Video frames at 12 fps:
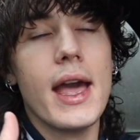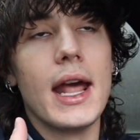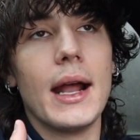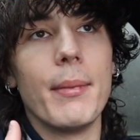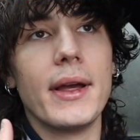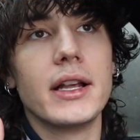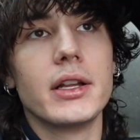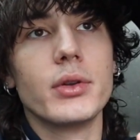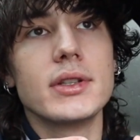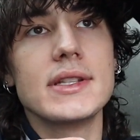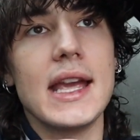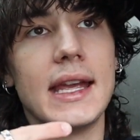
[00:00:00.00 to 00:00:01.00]
I'm like,
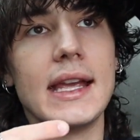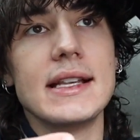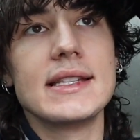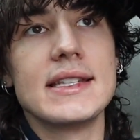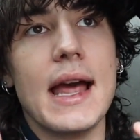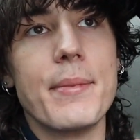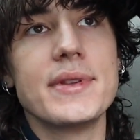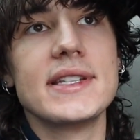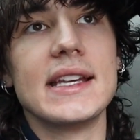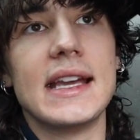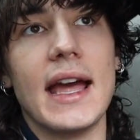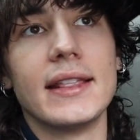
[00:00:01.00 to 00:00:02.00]
taking steps
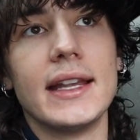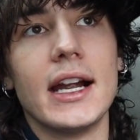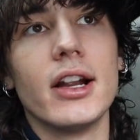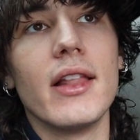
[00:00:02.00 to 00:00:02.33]
to get there.